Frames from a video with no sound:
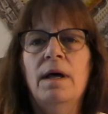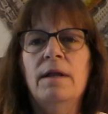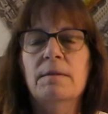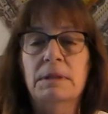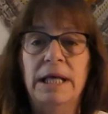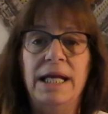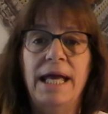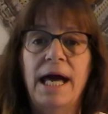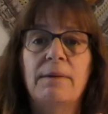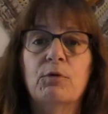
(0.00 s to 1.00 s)
the Milady
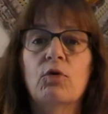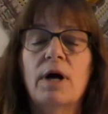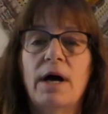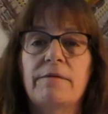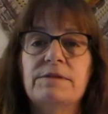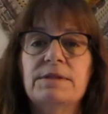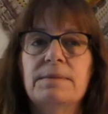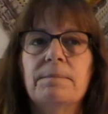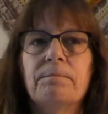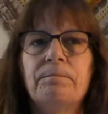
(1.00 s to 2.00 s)
Admiral cuffs.
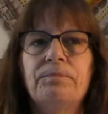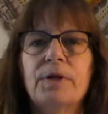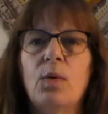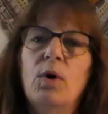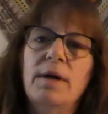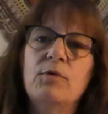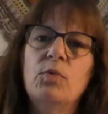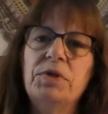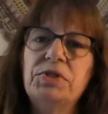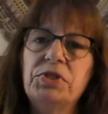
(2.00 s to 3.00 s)
What I'm
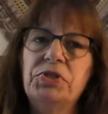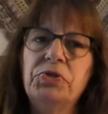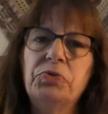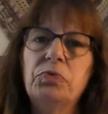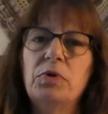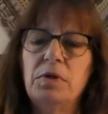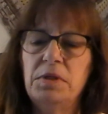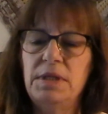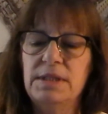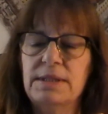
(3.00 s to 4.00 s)
going to do
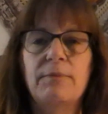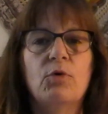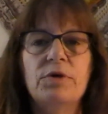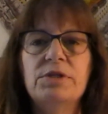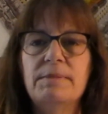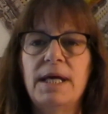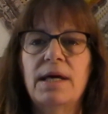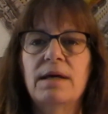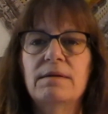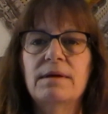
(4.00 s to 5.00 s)
is I'm going to
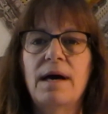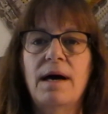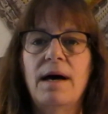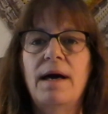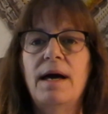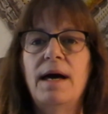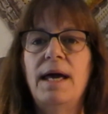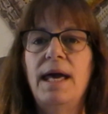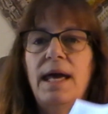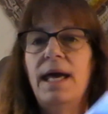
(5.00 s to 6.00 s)
make
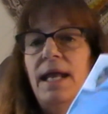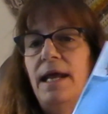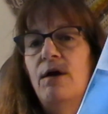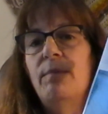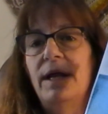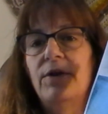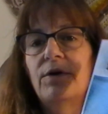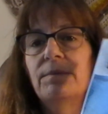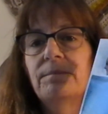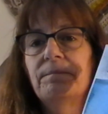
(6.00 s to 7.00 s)
an airbender
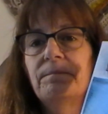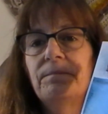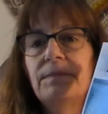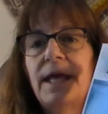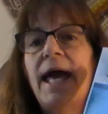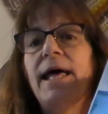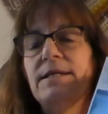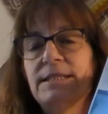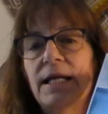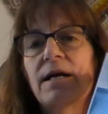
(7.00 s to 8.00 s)
and a
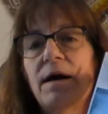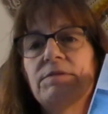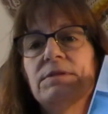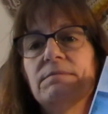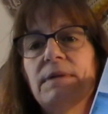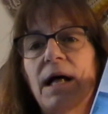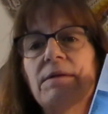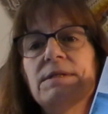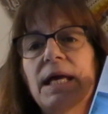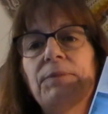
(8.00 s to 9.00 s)
set of cuffs out of
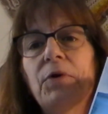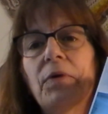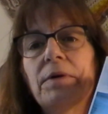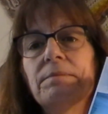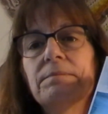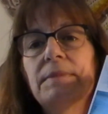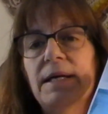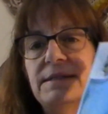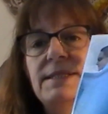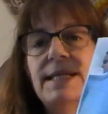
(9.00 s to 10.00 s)
the same yarn
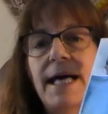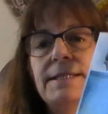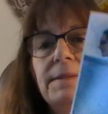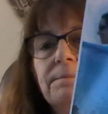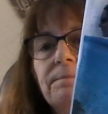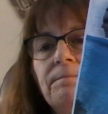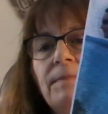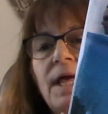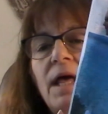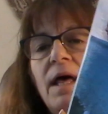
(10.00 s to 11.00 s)
as a set.
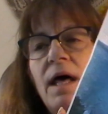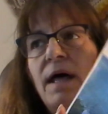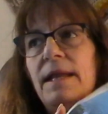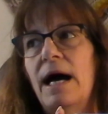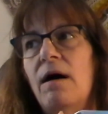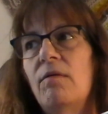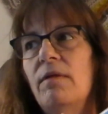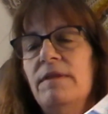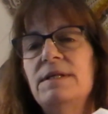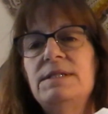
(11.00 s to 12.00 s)
Now,
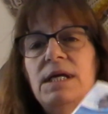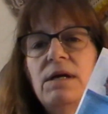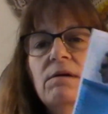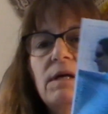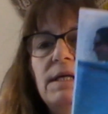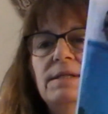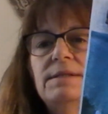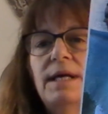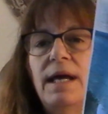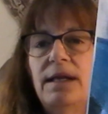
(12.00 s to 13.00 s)
this here
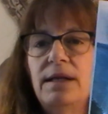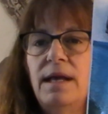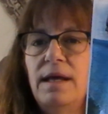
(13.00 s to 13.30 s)
is an